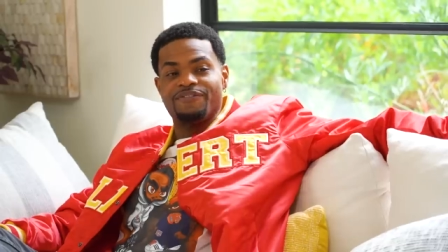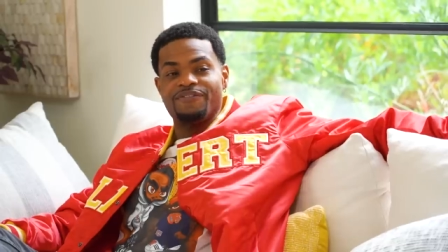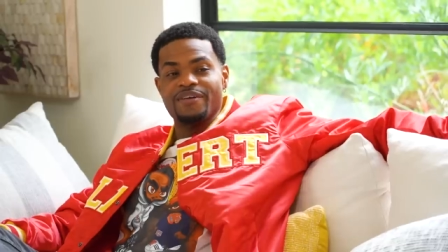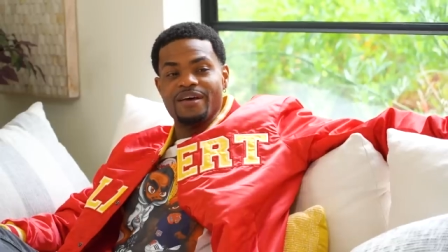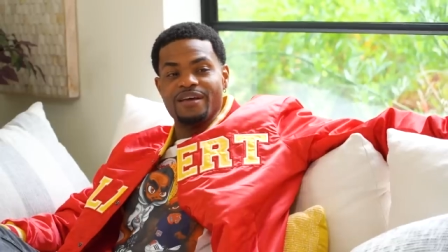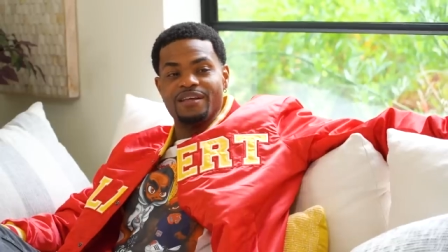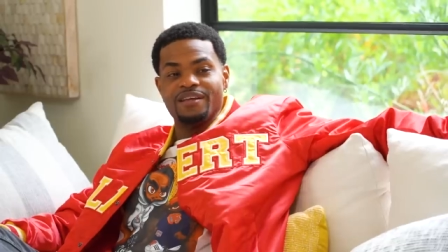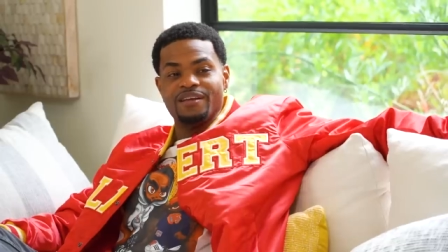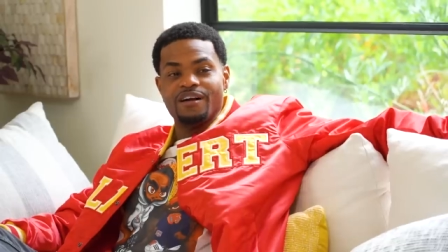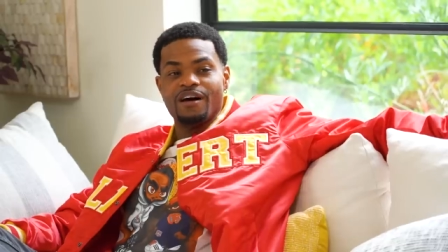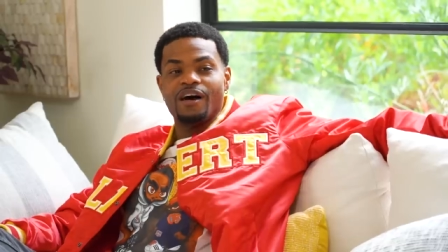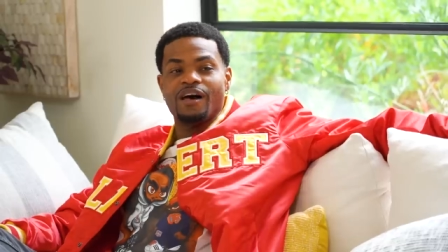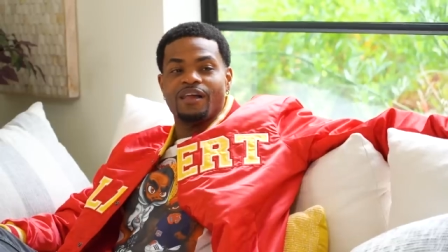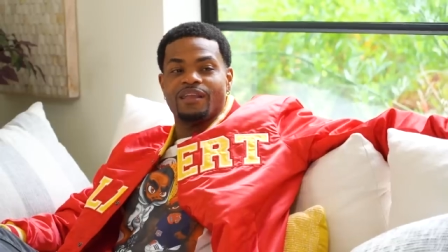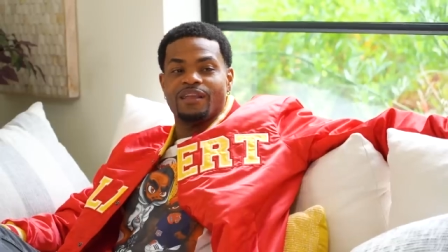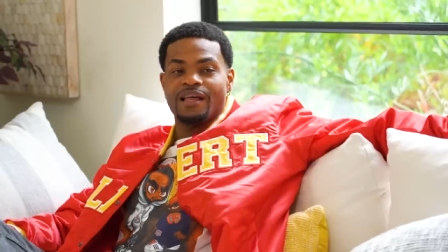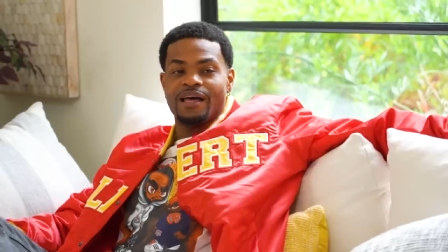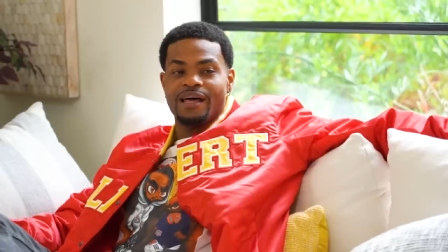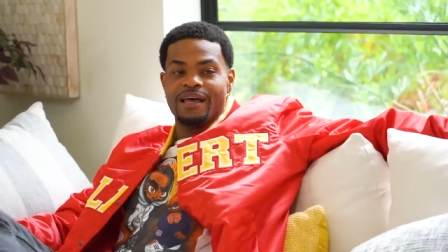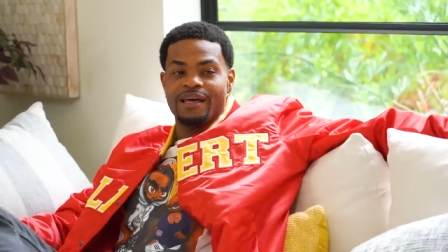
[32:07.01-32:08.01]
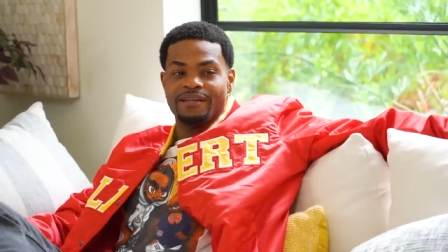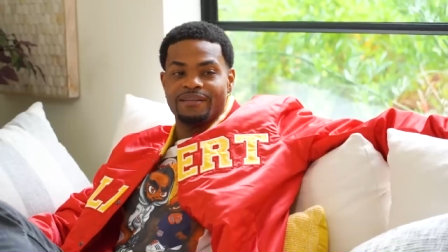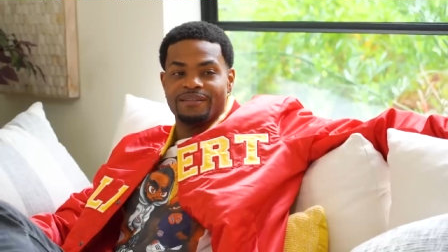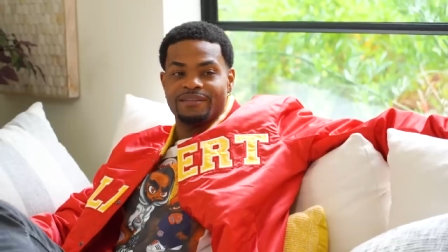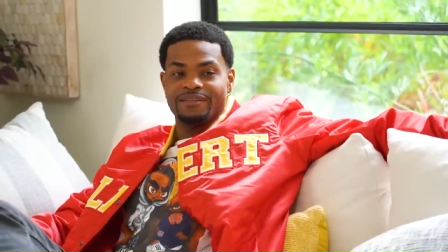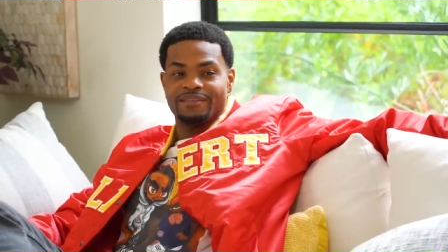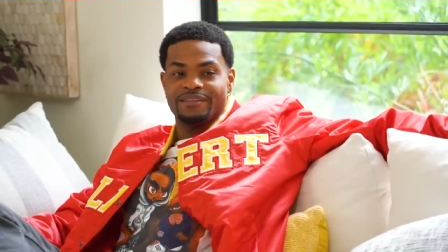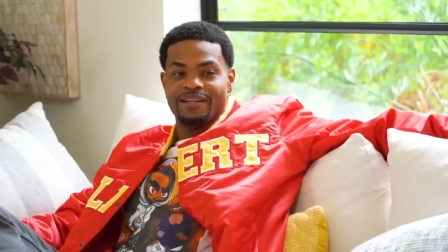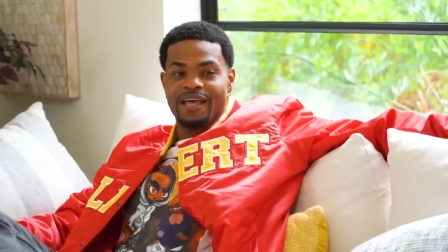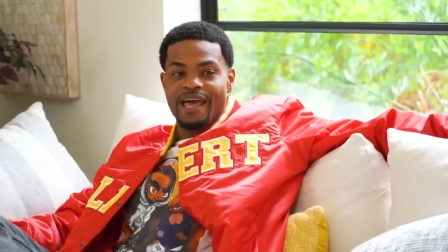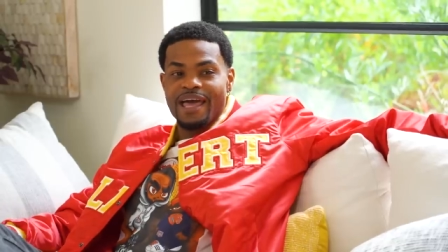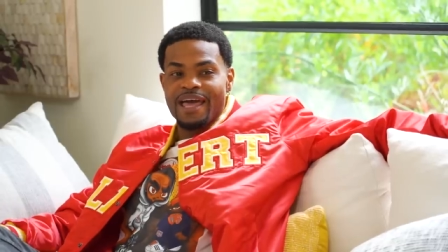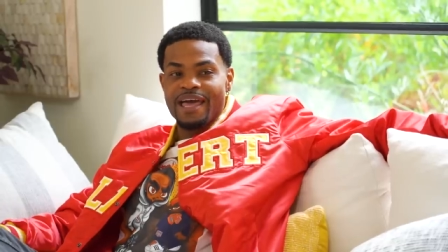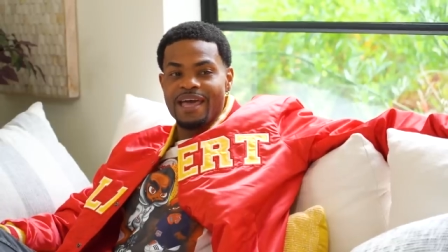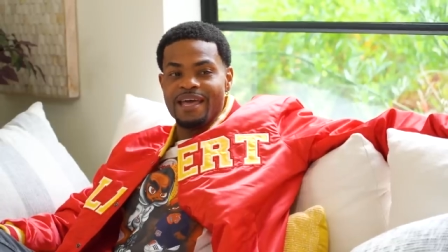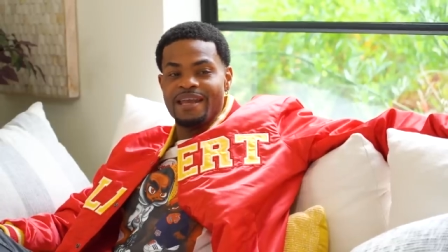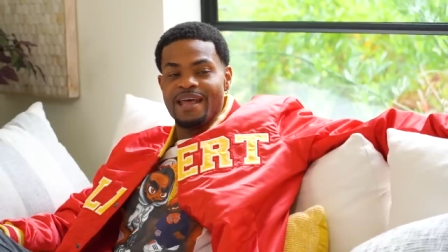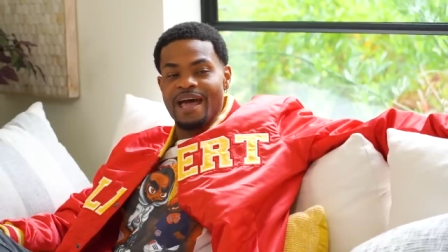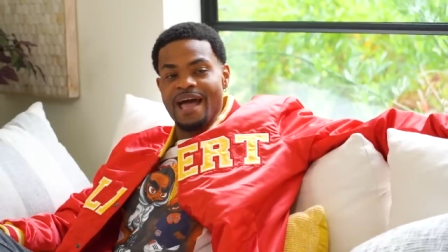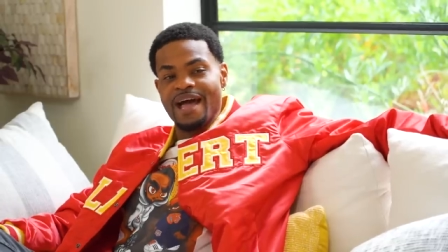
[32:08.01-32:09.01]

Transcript: offended online. Like in yeah.